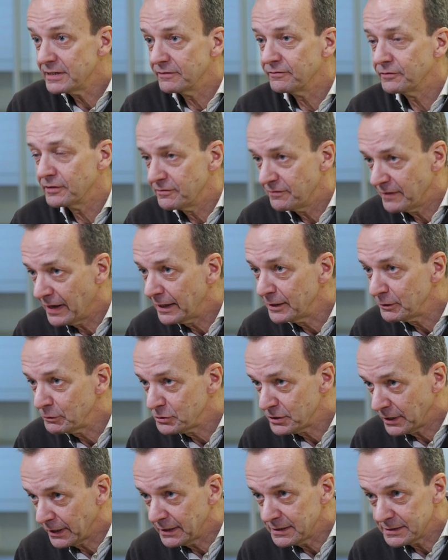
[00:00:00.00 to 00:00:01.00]
different value
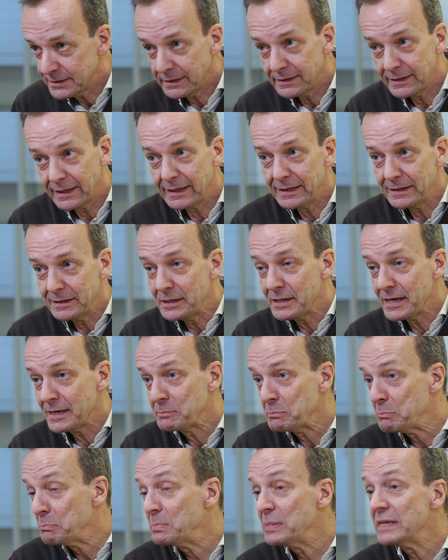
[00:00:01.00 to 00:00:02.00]
chains, and
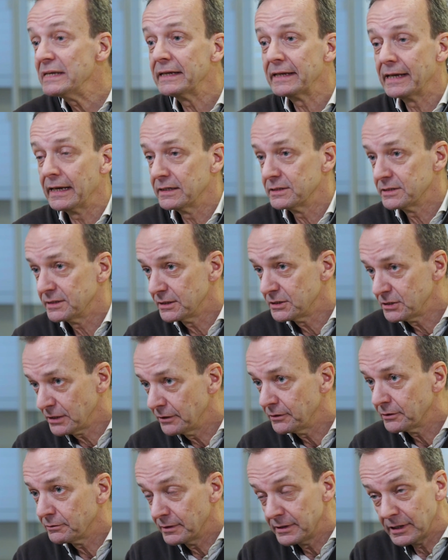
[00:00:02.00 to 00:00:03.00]
they bid against each
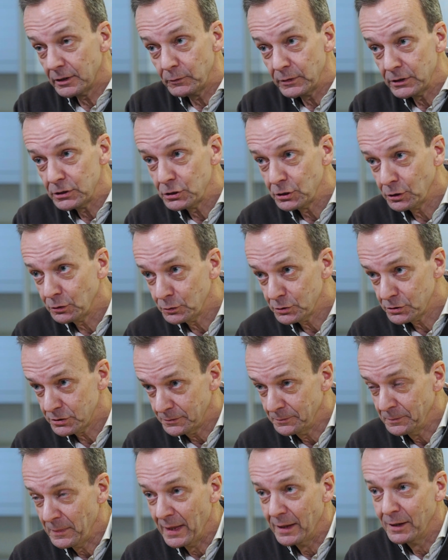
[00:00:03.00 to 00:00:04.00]
other. And then we
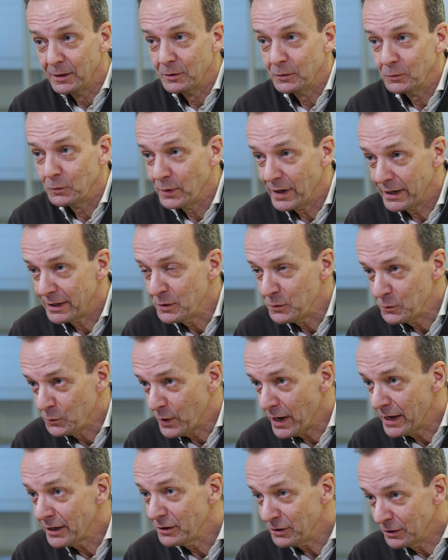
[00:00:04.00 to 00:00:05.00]
chose
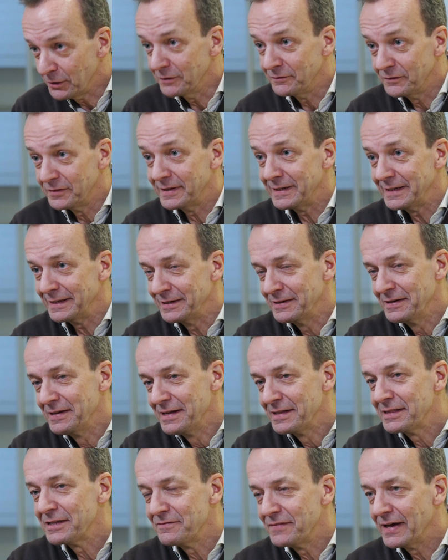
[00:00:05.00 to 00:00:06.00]
one of the
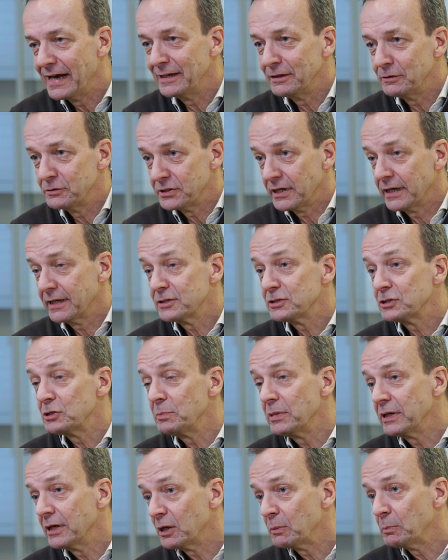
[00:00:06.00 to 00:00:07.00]
value chains to
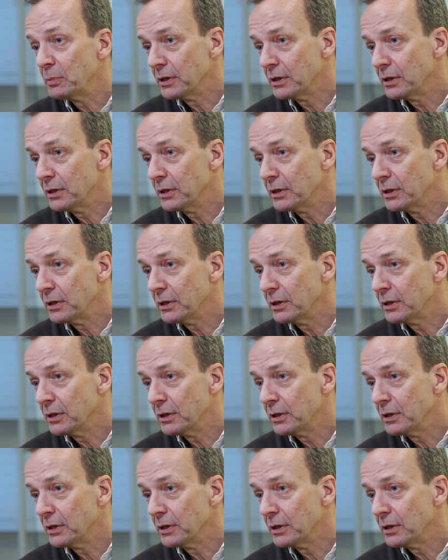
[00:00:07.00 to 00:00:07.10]
be our